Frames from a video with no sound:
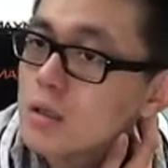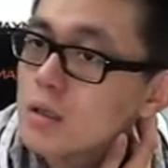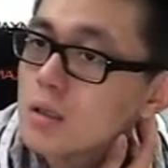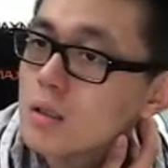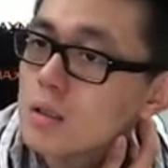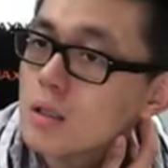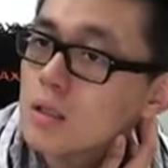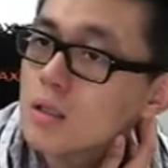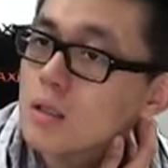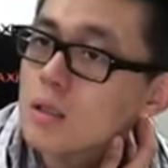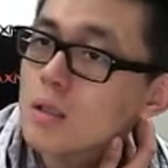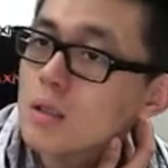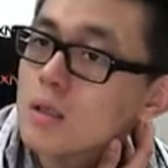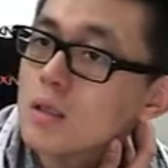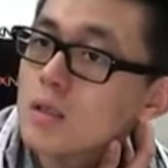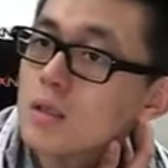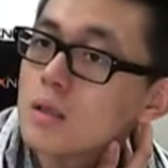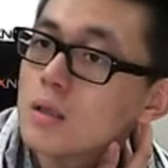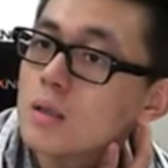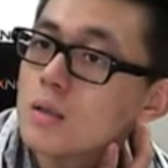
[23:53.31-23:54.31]

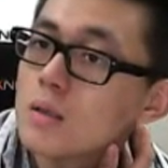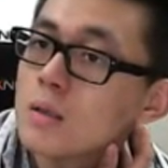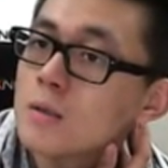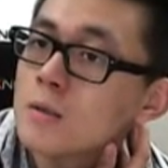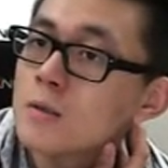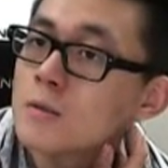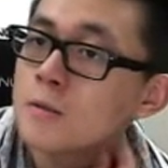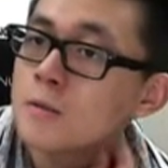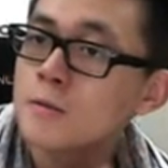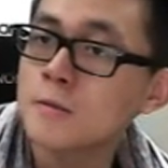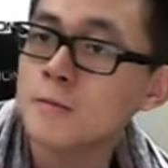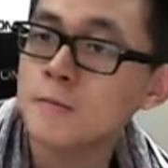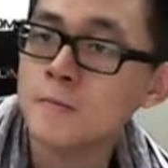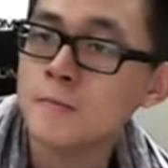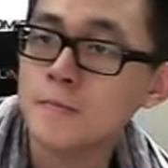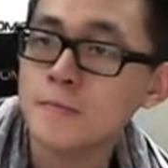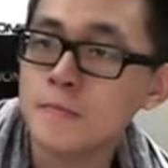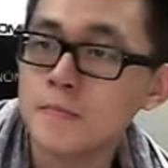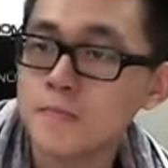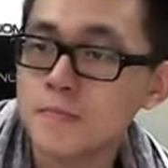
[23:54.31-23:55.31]
[no speech]